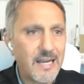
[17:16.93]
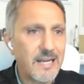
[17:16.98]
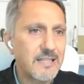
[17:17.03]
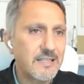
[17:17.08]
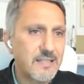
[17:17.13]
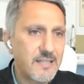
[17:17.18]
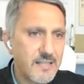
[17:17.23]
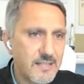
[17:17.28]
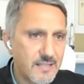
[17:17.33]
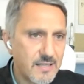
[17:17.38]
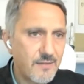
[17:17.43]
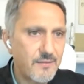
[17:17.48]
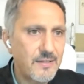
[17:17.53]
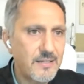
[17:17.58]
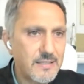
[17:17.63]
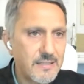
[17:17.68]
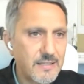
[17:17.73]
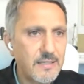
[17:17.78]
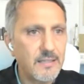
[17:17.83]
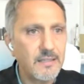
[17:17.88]
In
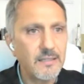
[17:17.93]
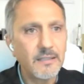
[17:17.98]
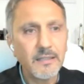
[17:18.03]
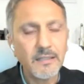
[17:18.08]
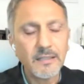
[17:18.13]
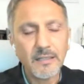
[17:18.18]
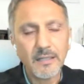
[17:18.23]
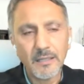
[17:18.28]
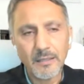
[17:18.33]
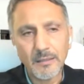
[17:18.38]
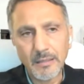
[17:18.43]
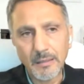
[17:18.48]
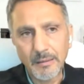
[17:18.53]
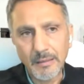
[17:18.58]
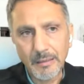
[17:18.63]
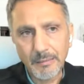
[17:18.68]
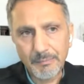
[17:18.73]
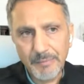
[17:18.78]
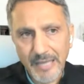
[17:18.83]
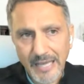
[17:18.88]
1917,
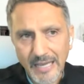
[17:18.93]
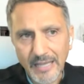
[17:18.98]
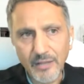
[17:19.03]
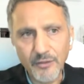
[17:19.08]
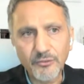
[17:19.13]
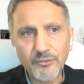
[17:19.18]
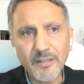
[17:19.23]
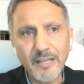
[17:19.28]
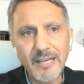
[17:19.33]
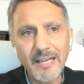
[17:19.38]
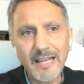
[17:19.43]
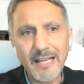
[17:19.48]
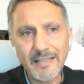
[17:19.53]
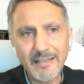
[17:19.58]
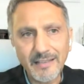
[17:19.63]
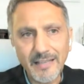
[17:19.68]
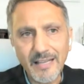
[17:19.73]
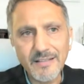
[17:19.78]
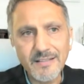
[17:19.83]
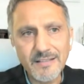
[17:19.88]

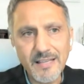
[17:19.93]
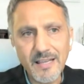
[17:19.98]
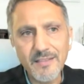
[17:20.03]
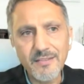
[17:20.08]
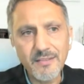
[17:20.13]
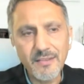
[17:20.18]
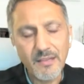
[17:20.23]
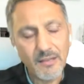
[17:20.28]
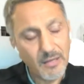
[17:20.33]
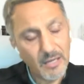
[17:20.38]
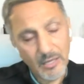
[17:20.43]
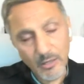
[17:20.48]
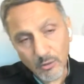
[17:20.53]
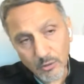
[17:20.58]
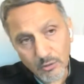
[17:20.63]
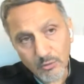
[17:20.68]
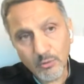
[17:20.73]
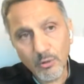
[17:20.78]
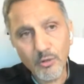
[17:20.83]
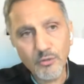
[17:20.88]
Palestine had less than
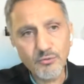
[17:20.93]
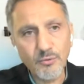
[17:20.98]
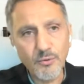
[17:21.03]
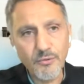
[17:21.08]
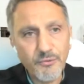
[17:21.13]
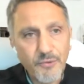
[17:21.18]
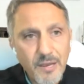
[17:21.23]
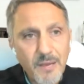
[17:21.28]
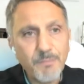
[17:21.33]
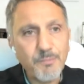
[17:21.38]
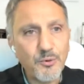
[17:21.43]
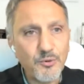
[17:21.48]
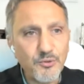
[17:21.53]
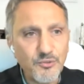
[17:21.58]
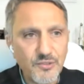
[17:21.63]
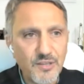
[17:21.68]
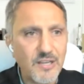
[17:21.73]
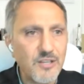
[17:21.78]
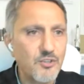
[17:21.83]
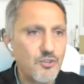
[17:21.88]
close to
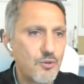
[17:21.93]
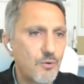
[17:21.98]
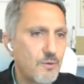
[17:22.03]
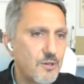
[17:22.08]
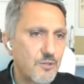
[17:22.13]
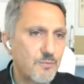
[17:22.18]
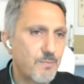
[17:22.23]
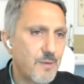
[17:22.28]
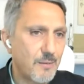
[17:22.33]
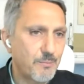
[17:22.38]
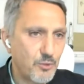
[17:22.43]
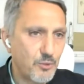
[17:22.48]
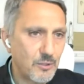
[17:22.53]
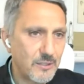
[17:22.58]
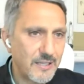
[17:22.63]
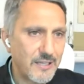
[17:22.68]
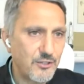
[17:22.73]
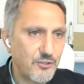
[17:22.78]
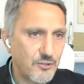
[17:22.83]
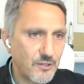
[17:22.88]
3% Jewish
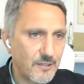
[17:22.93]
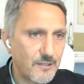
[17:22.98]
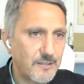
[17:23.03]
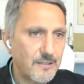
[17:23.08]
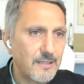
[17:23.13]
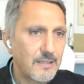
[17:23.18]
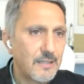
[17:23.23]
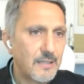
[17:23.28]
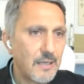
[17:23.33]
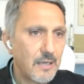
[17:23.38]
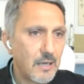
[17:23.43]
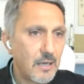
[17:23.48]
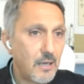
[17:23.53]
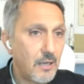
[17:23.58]
population.